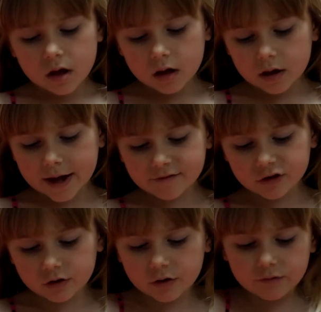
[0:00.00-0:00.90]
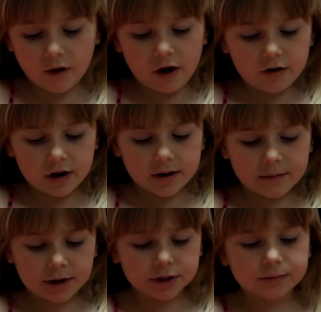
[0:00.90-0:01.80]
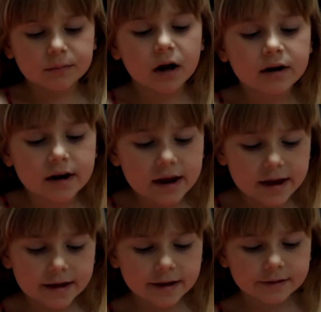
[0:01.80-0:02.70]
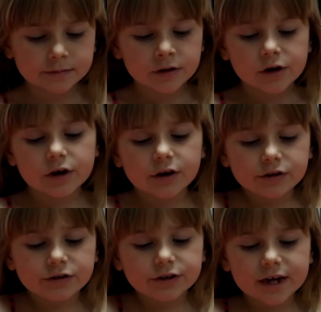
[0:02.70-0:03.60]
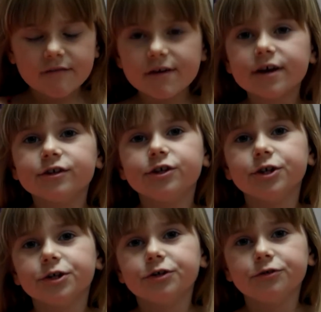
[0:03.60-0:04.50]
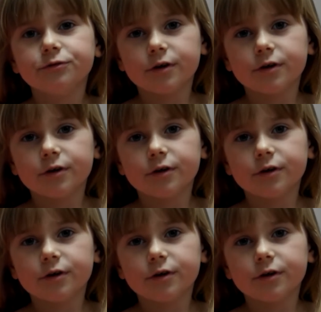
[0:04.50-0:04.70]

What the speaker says: haven't got very much money, and give it to